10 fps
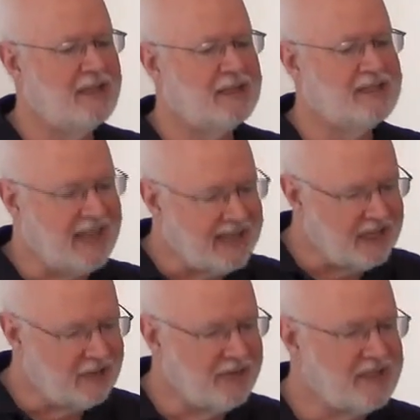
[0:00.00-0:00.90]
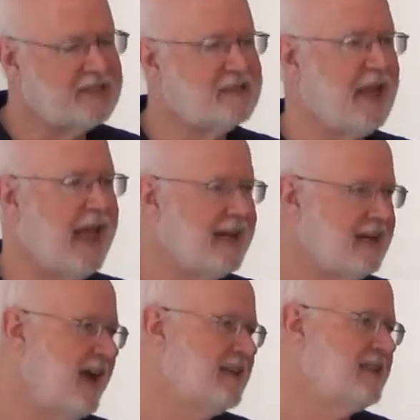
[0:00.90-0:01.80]
secularists,
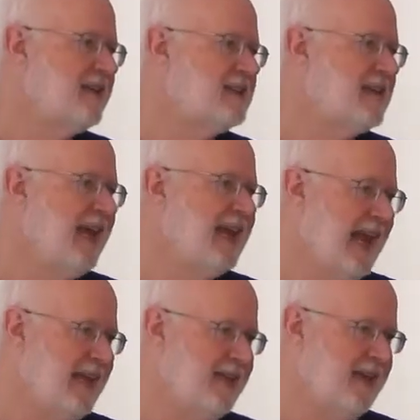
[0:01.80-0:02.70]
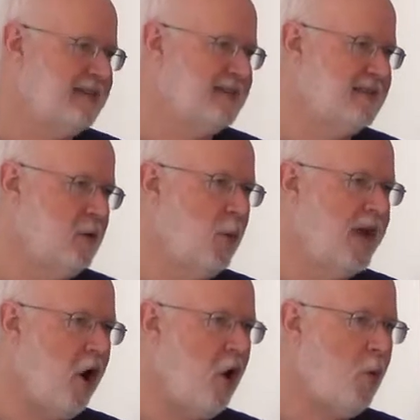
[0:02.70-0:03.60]
agnostics, and atheists.
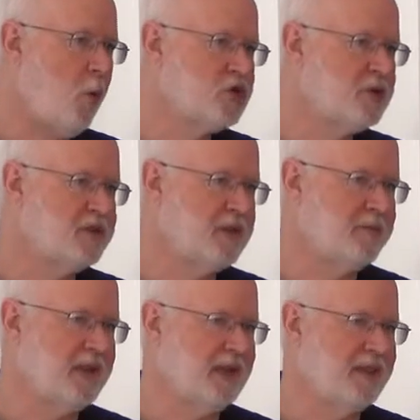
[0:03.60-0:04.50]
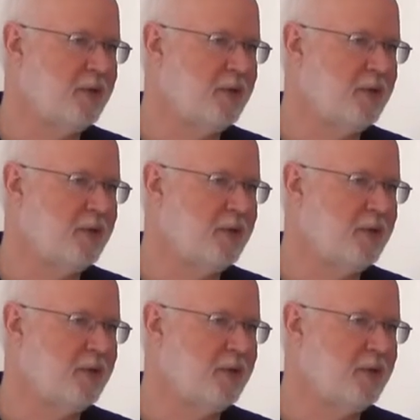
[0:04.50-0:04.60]
We all worship something.